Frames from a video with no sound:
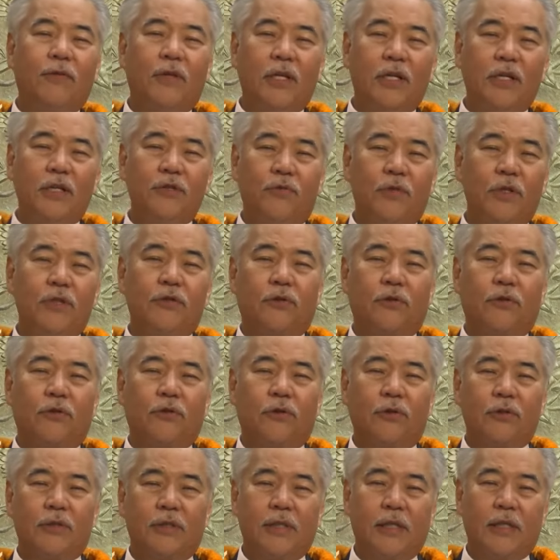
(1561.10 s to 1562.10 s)
of these
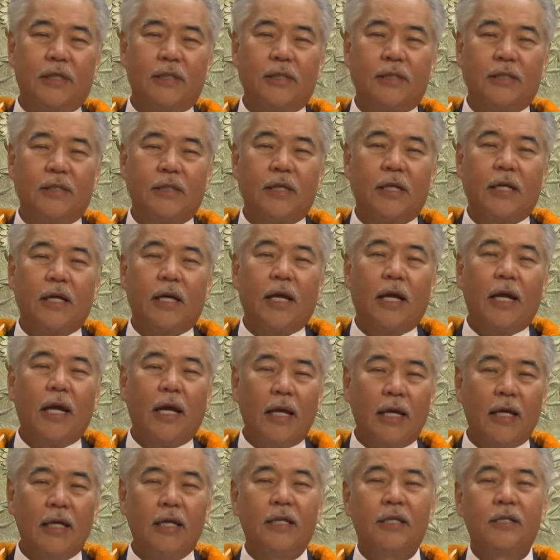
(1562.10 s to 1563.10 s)
resources
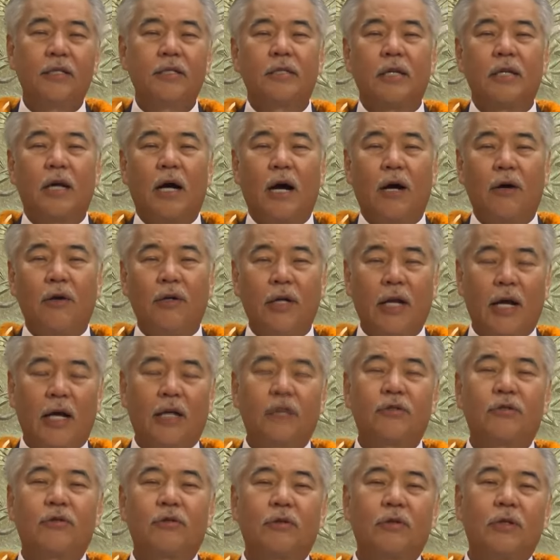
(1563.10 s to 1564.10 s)
is our
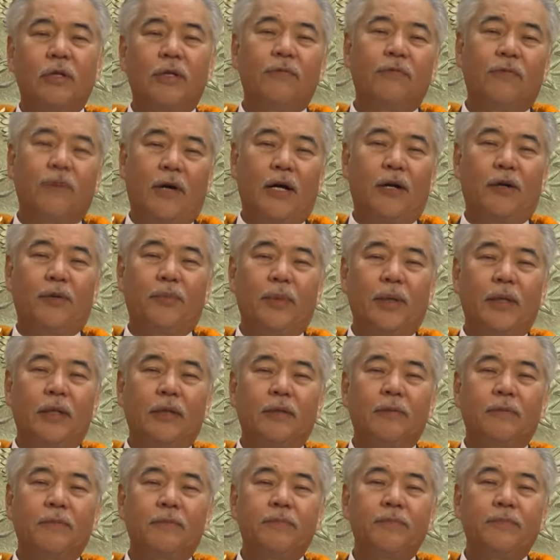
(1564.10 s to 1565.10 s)
natural environment.
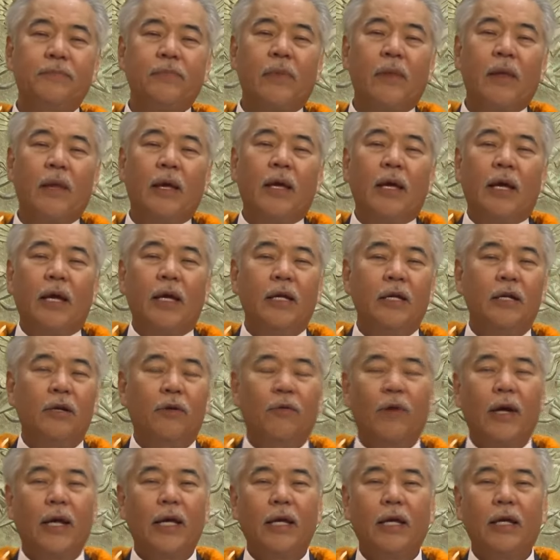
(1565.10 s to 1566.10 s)
In
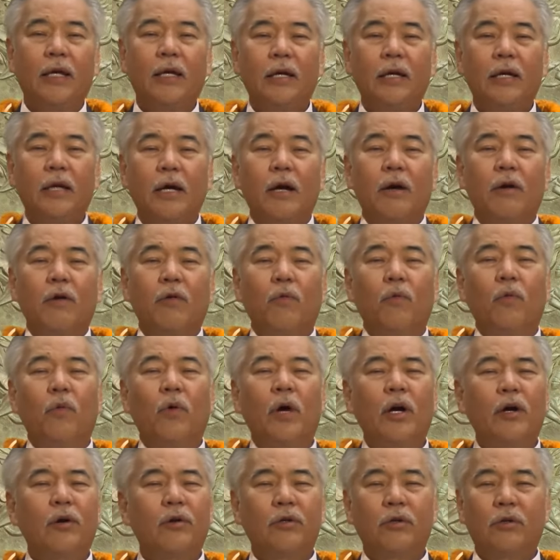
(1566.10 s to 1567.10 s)
Hawaii,
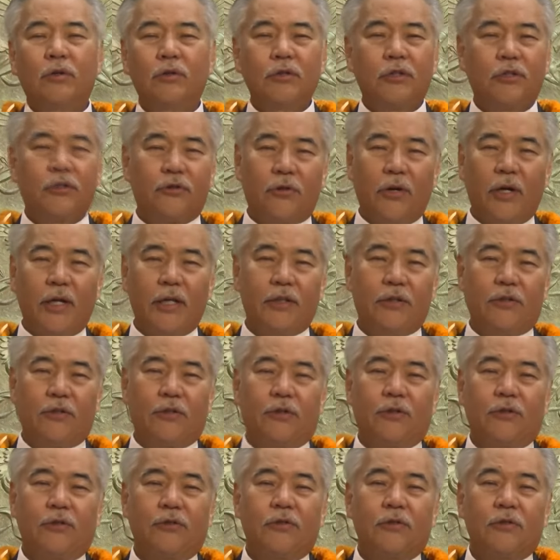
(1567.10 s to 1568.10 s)
we're no
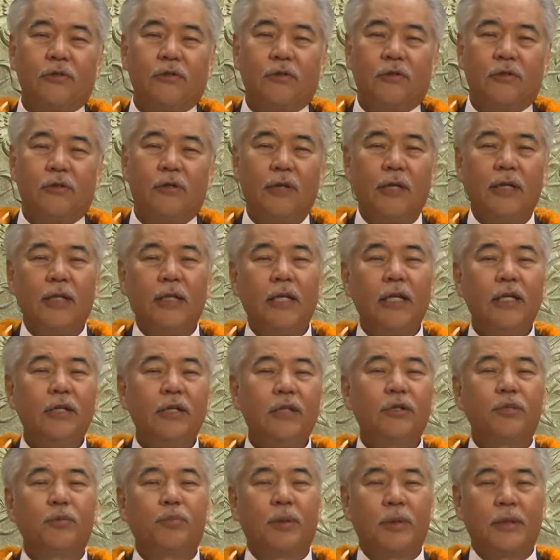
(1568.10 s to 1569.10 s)
strangers to the
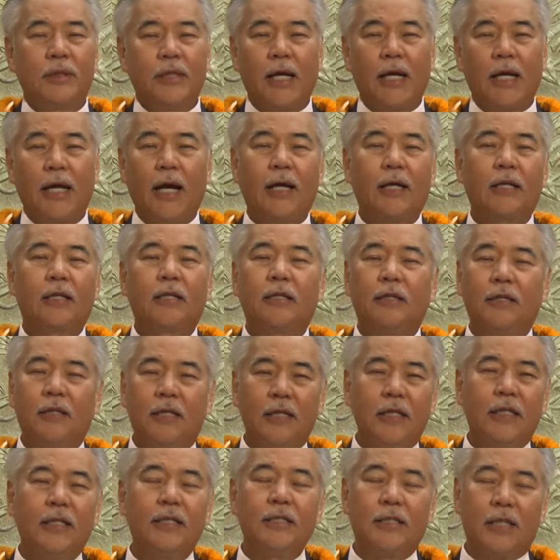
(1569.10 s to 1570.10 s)
need to protect
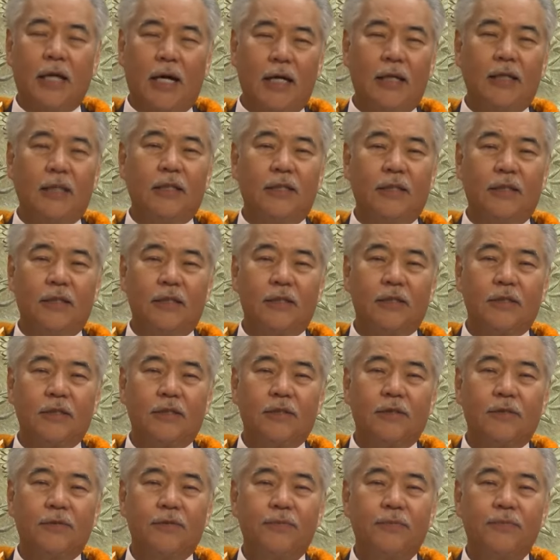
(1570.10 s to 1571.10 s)
these
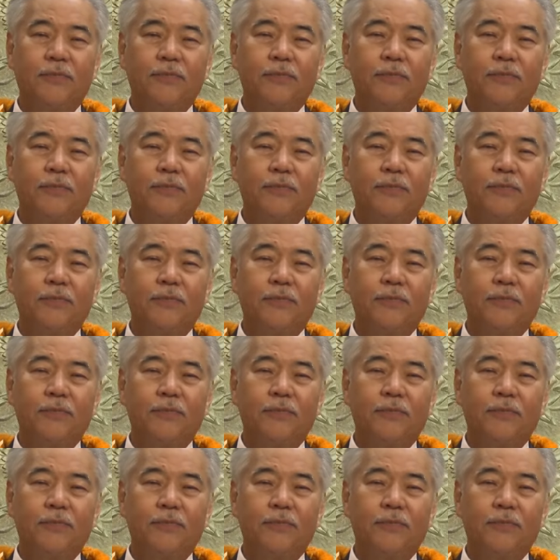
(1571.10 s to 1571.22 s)
islands.